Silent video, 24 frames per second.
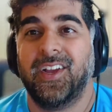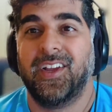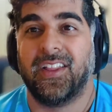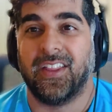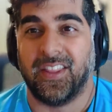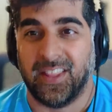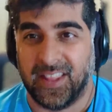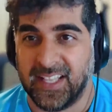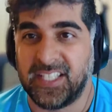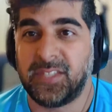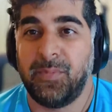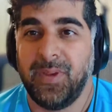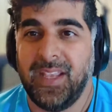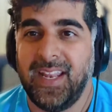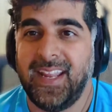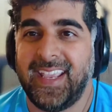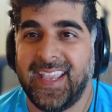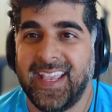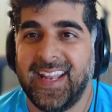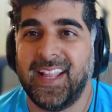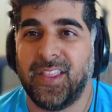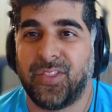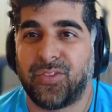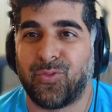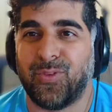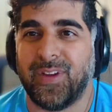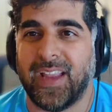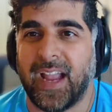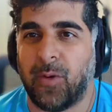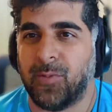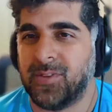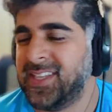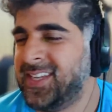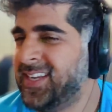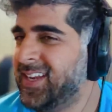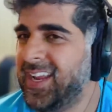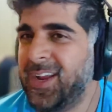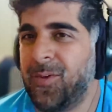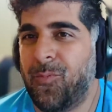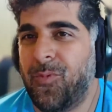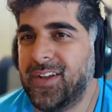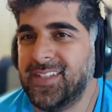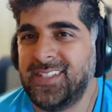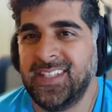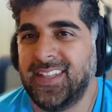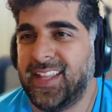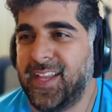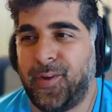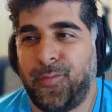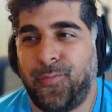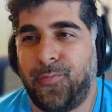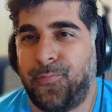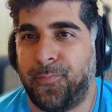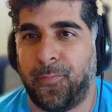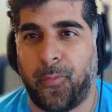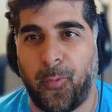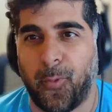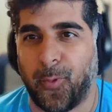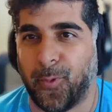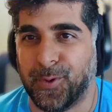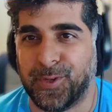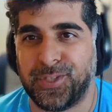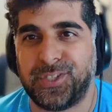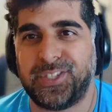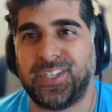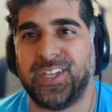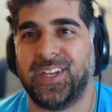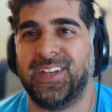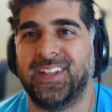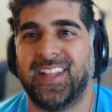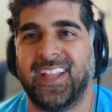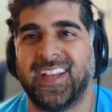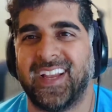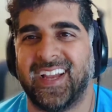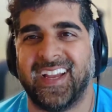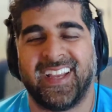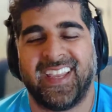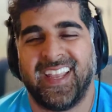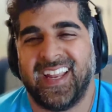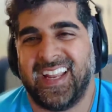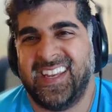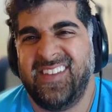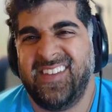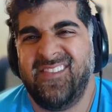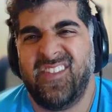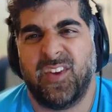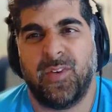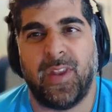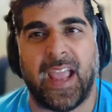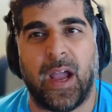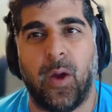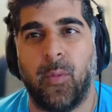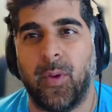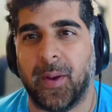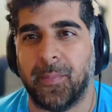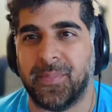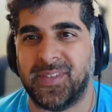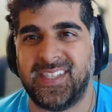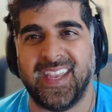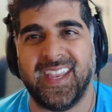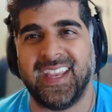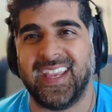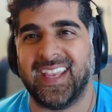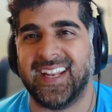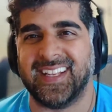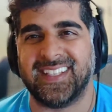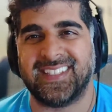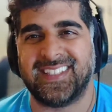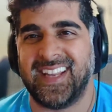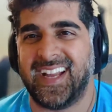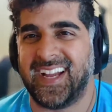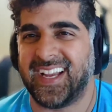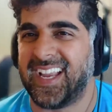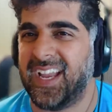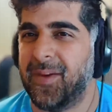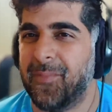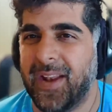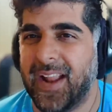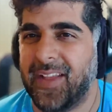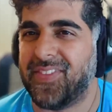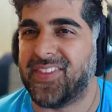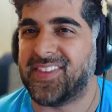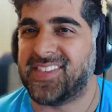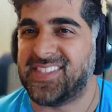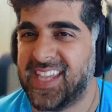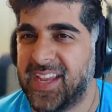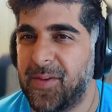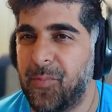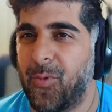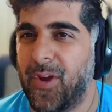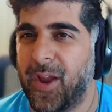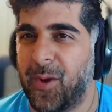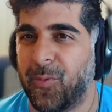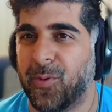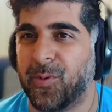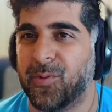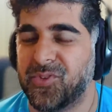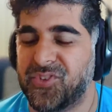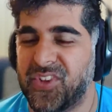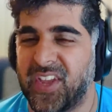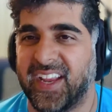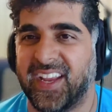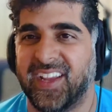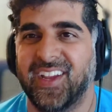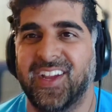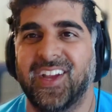let's meet again in three hours. It wasn't like forced. It like I can't even now when I'm saying it, it's not coming out the same way where it was like,